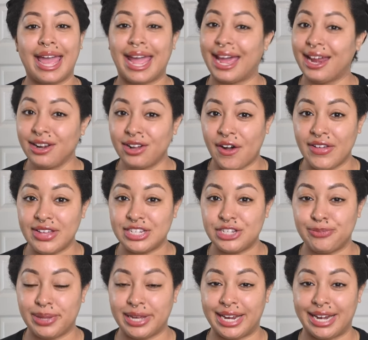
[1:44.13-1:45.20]
and
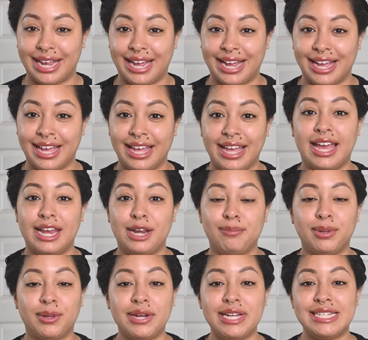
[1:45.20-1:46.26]
college planning, an
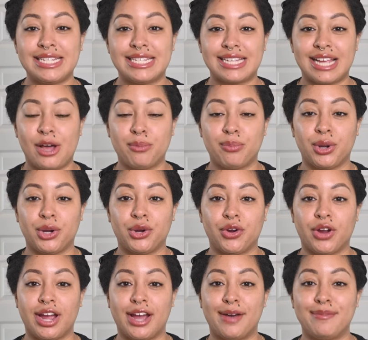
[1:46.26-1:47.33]
employee discount
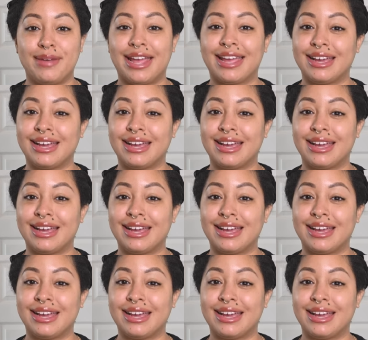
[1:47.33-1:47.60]
program,